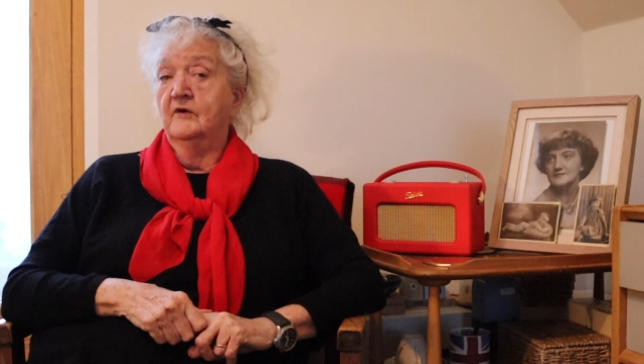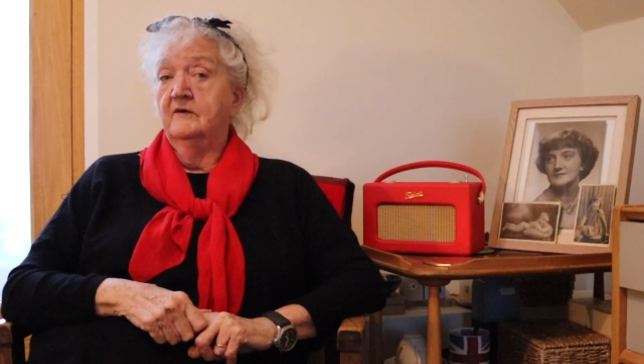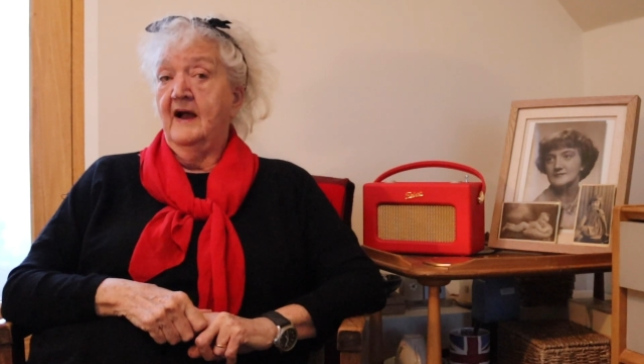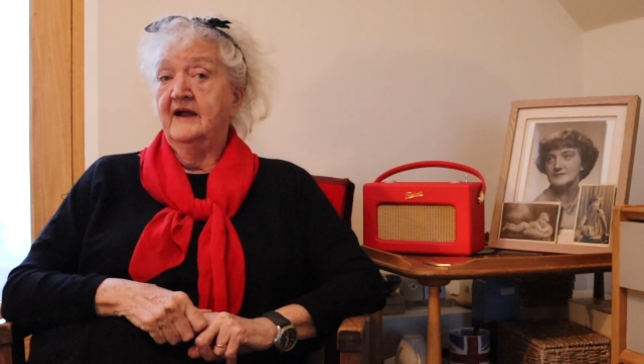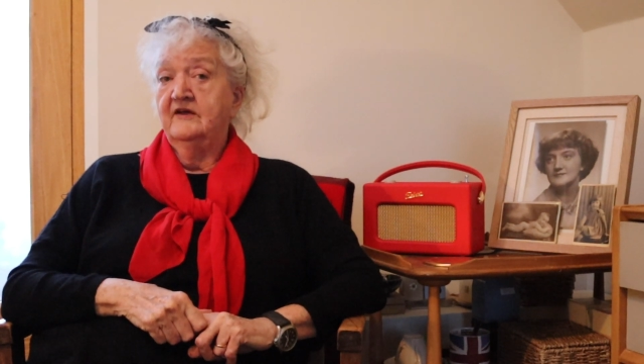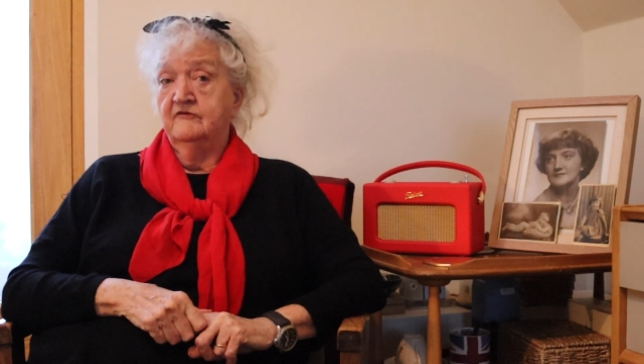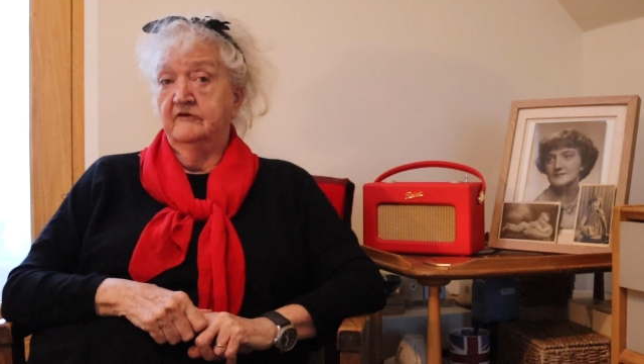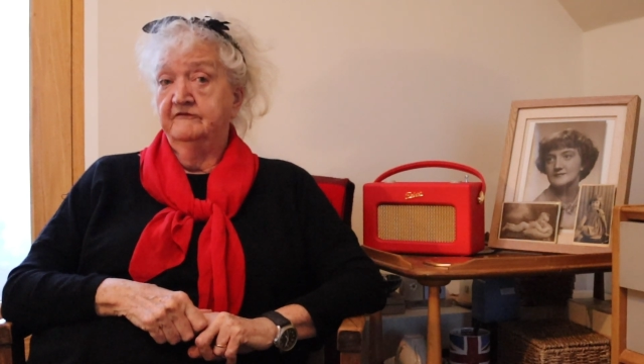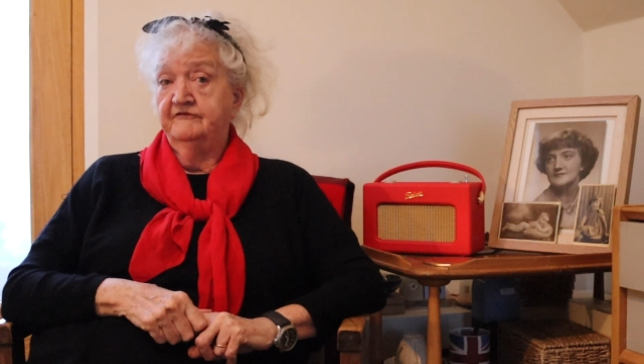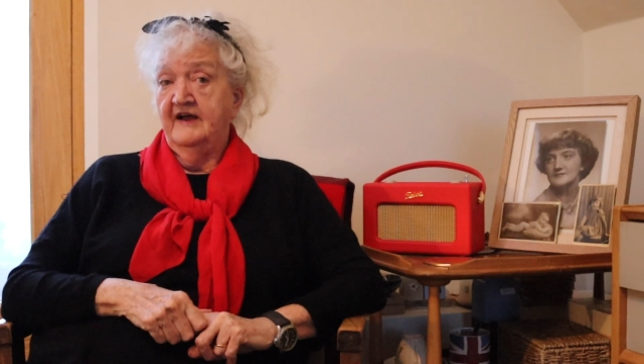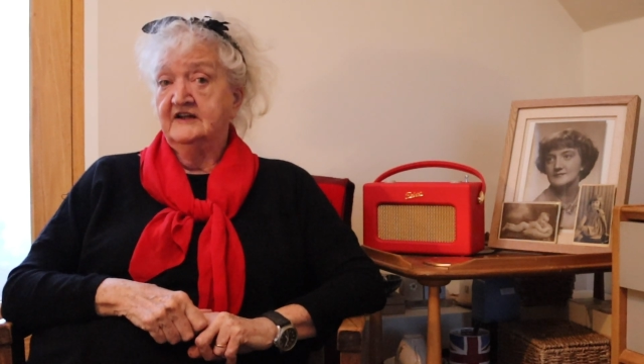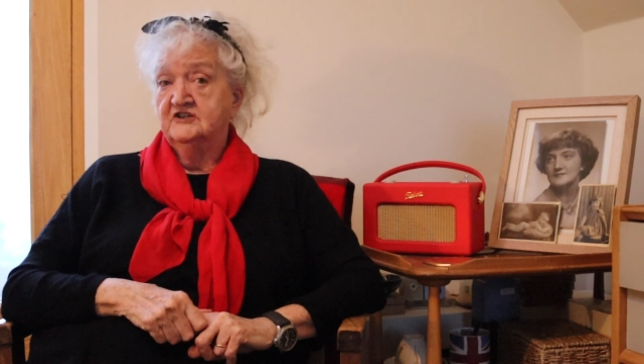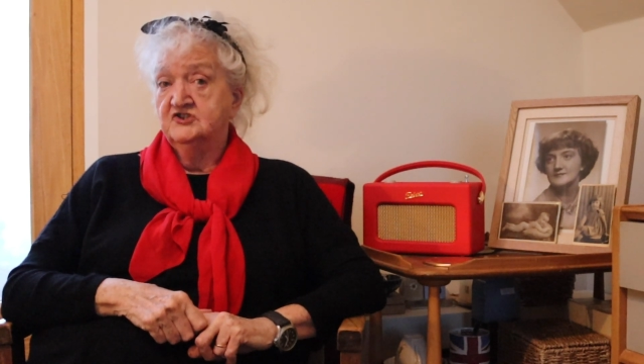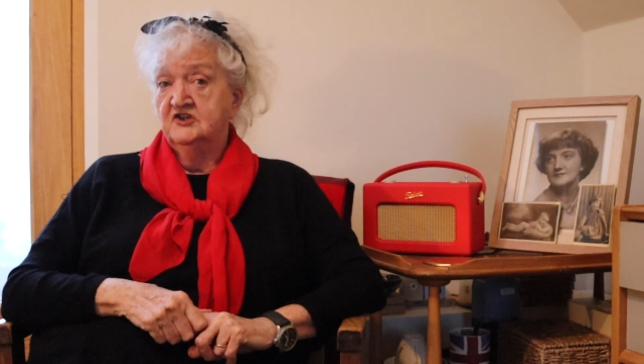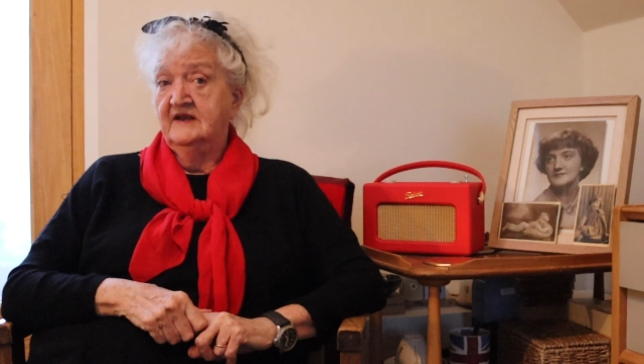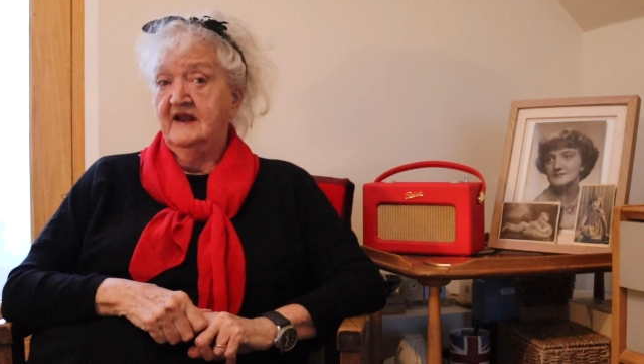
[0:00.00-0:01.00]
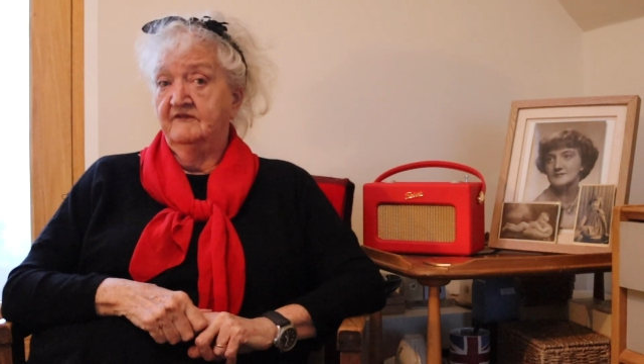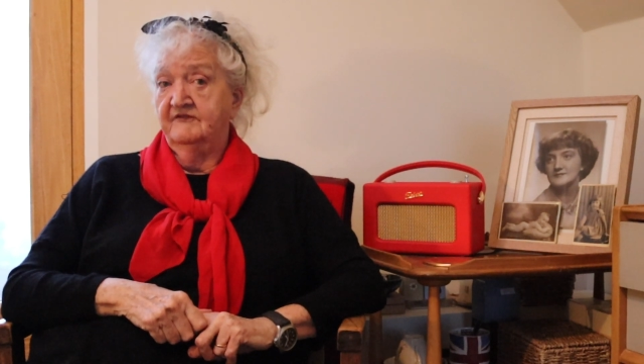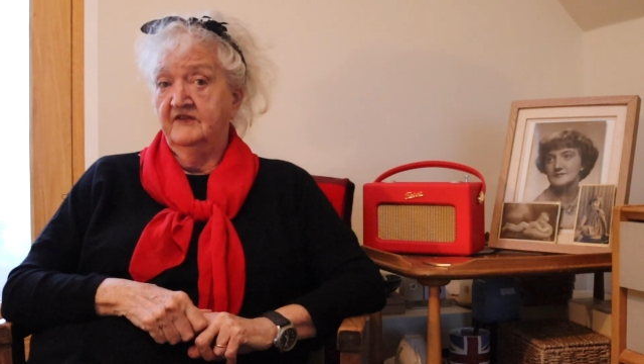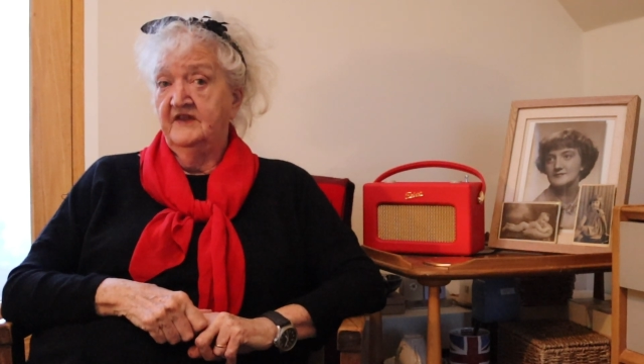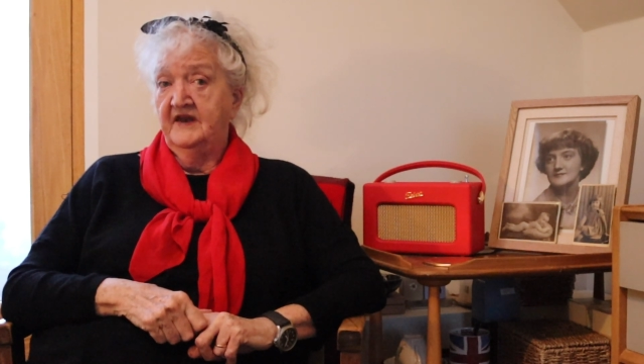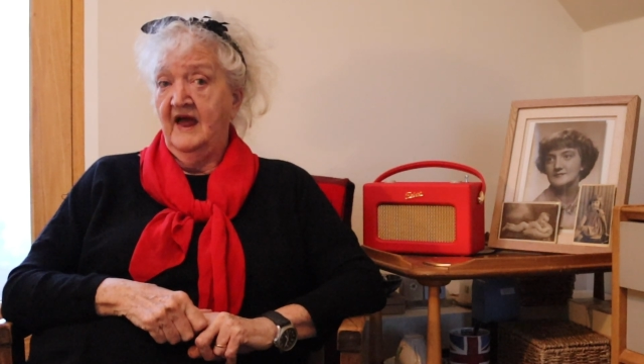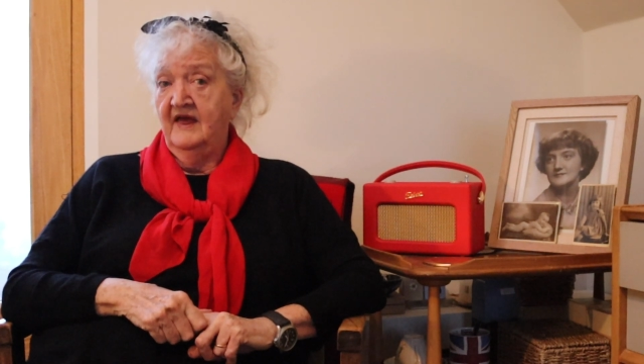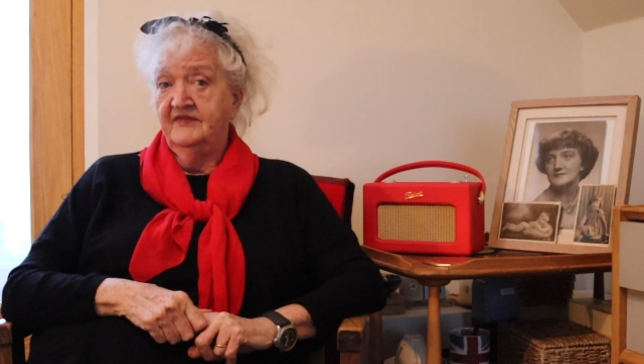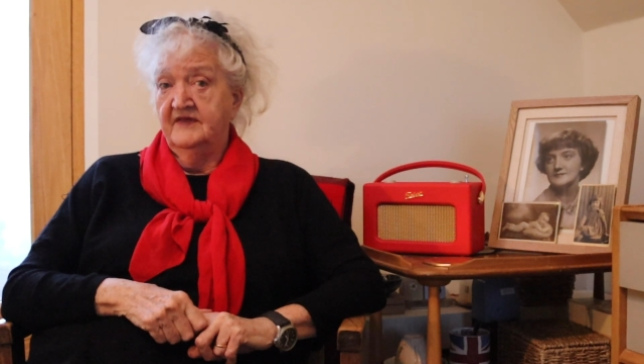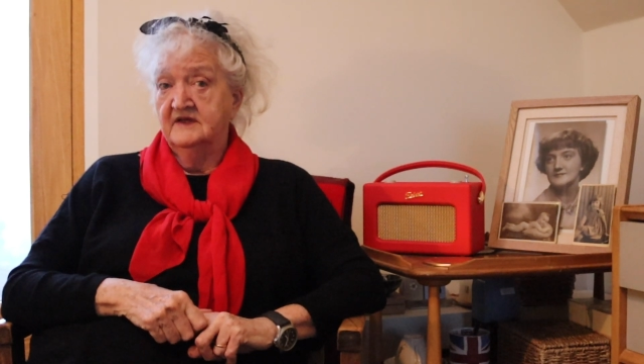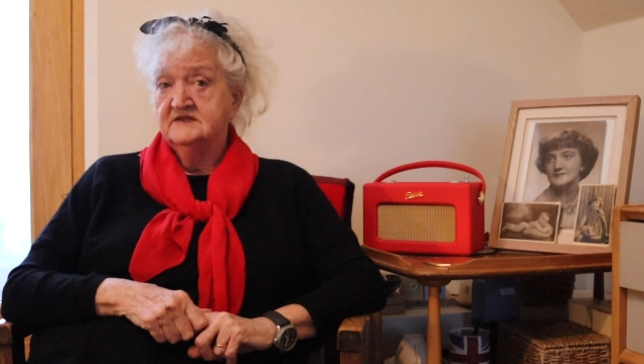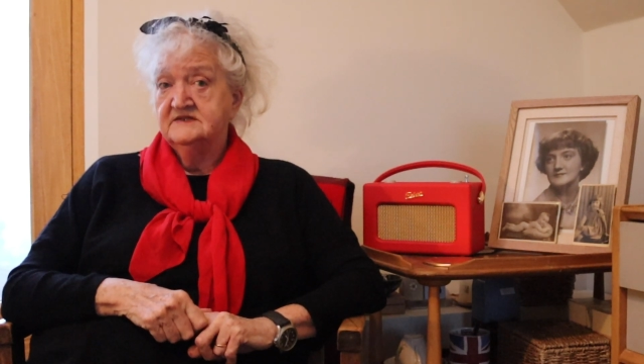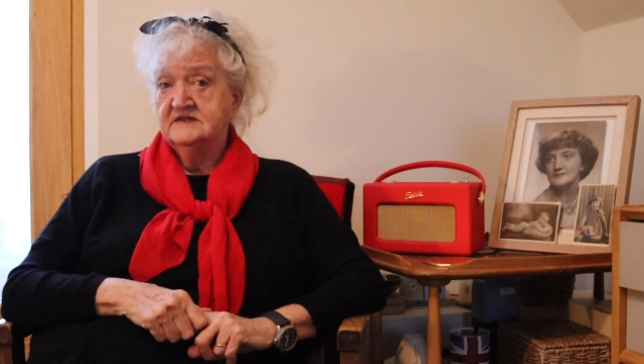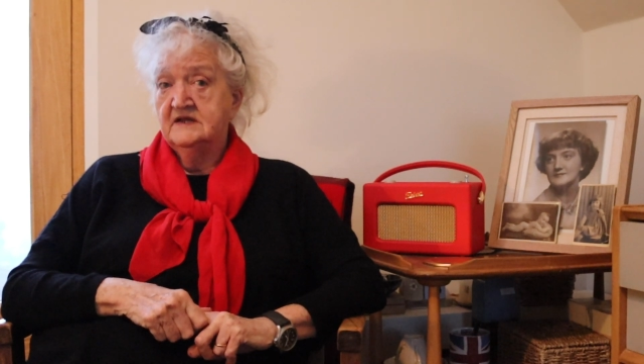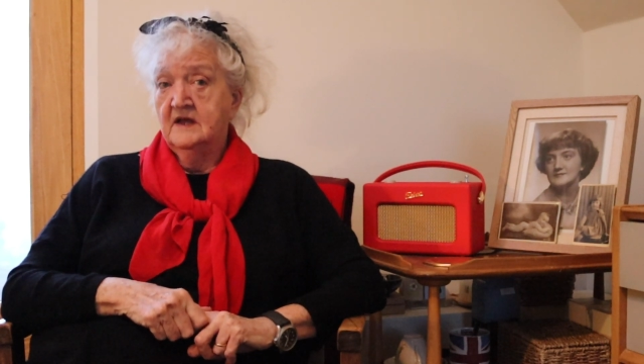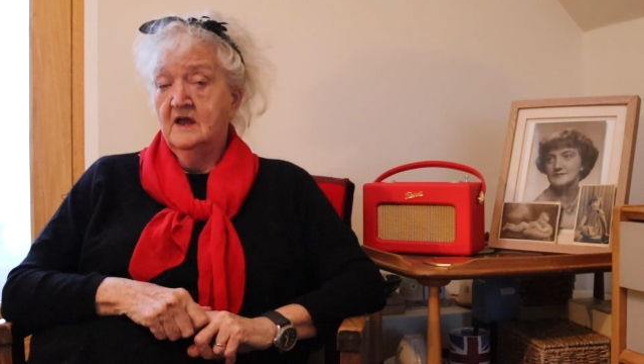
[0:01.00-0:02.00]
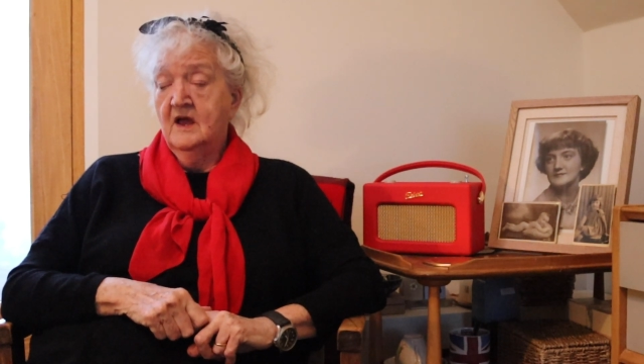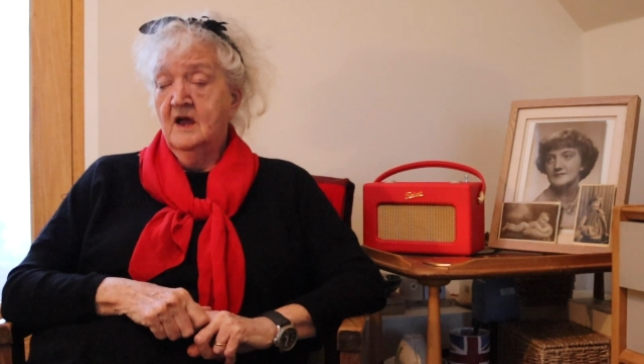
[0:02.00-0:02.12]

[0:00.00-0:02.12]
higher infection level than others.